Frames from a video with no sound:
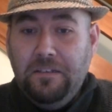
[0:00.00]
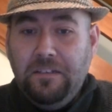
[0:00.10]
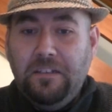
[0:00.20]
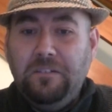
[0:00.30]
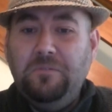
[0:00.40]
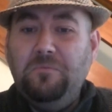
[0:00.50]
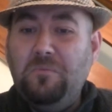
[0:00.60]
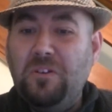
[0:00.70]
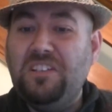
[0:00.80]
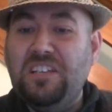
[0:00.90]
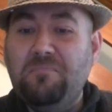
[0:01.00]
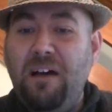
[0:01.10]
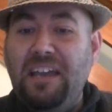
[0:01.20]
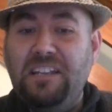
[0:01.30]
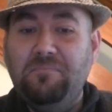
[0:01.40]
You know, what's this
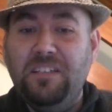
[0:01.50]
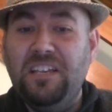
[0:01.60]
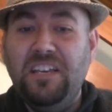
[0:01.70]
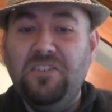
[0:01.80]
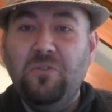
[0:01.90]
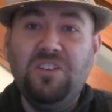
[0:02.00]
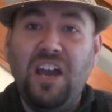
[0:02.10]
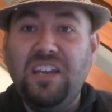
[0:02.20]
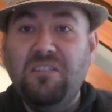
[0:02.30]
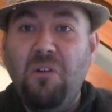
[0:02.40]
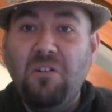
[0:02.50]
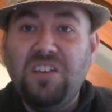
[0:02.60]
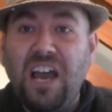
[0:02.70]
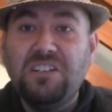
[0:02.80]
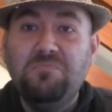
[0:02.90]
made-up disease you're taking my
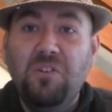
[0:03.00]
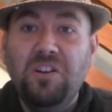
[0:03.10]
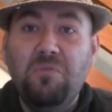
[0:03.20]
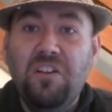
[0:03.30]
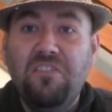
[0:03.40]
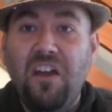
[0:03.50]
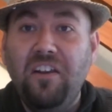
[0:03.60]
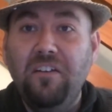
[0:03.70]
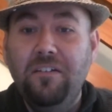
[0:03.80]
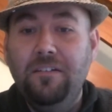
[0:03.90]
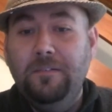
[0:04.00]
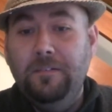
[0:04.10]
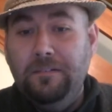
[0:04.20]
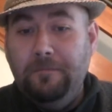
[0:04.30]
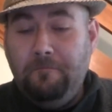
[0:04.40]
tax money with then?
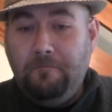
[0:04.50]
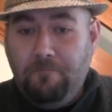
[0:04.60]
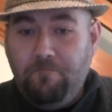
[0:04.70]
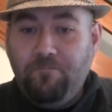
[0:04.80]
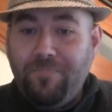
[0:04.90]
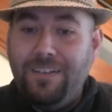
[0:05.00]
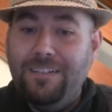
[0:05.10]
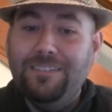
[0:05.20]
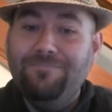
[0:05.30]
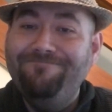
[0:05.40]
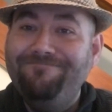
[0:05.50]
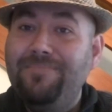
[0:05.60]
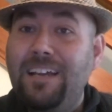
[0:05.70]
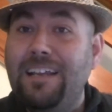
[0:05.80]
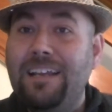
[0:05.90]
And
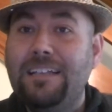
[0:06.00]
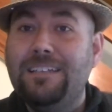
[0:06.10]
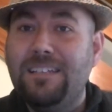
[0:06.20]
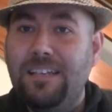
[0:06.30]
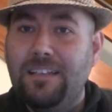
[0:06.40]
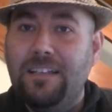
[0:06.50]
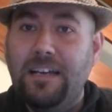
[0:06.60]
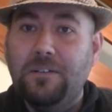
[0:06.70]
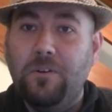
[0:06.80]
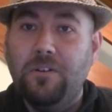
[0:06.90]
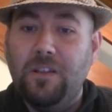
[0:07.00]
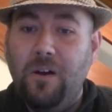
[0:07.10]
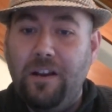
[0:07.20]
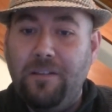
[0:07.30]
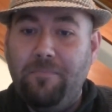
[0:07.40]
they didn't get to see the days where I was
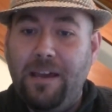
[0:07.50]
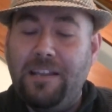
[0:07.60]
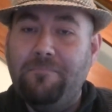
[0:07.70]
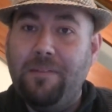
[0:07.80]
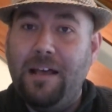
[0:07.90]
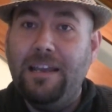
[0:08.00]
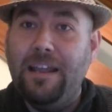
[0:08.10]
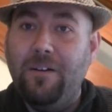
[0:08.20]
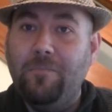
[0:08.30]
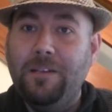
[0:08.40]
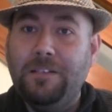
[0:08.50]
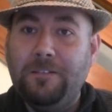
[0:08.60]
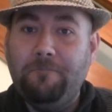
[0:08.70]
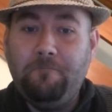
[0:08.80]
lying in bed in pain, helpless.